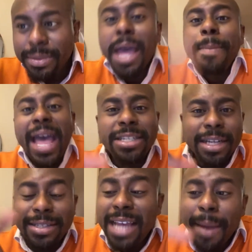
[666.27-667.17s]

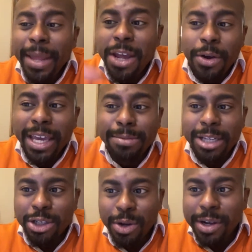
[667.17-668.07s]
Imagine Simon Hill Keeps
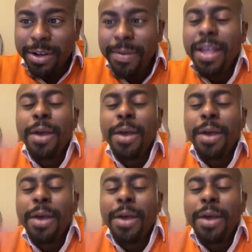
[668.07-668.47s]
It Trill